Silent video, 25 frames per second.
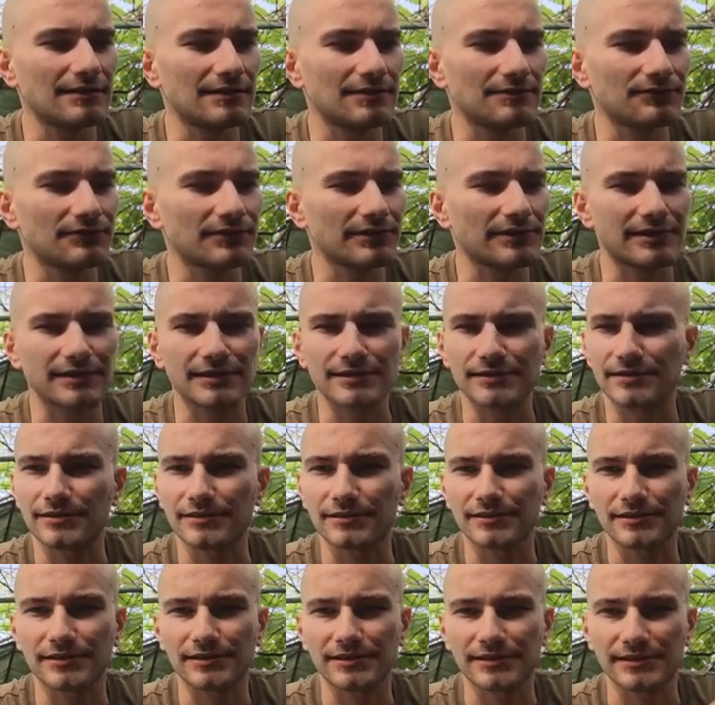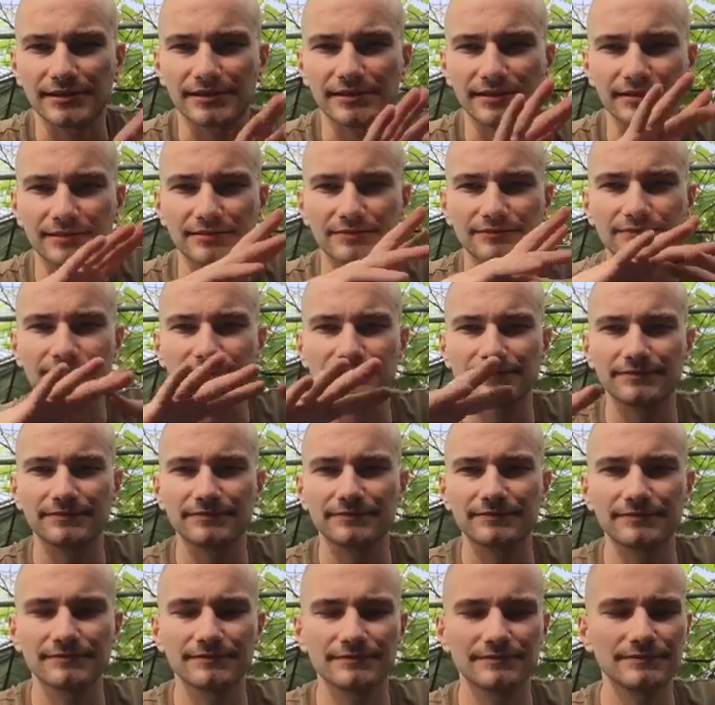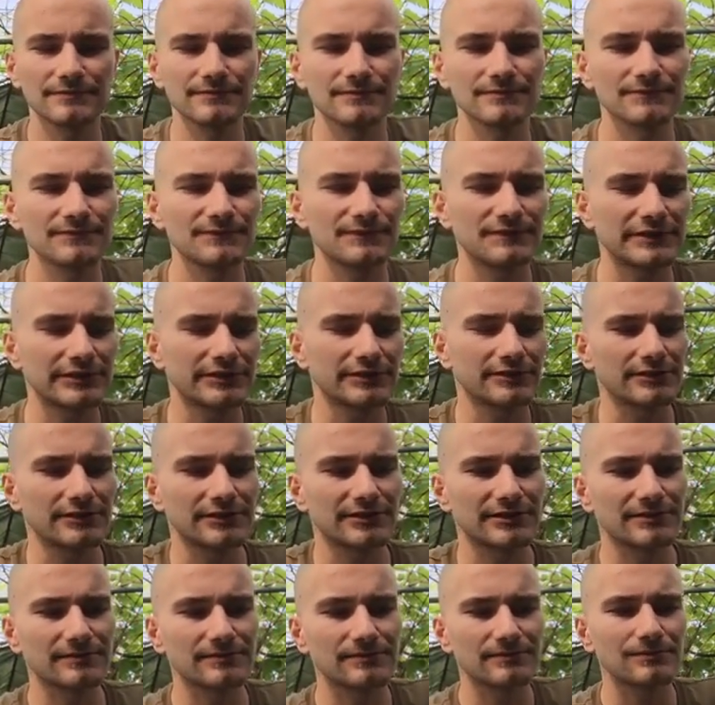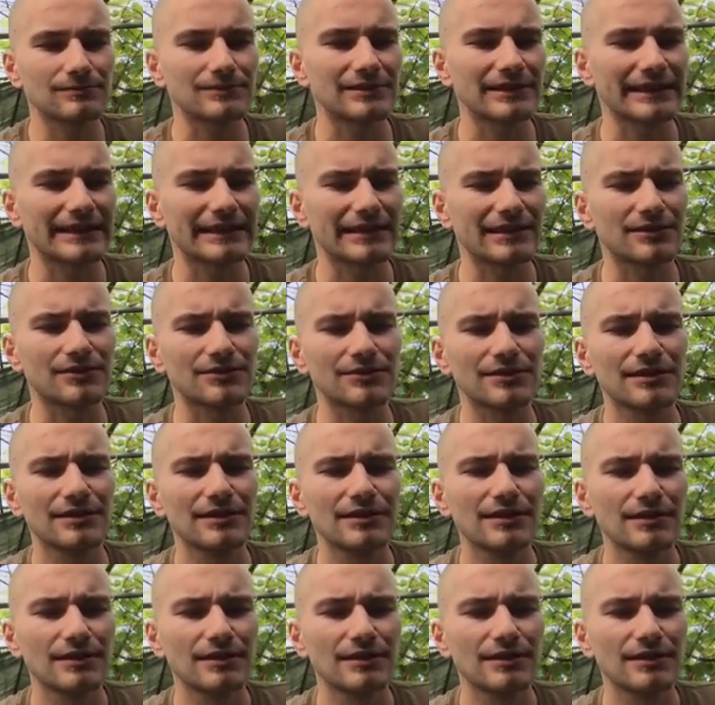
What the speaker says: everything starts to kind of figure its way out.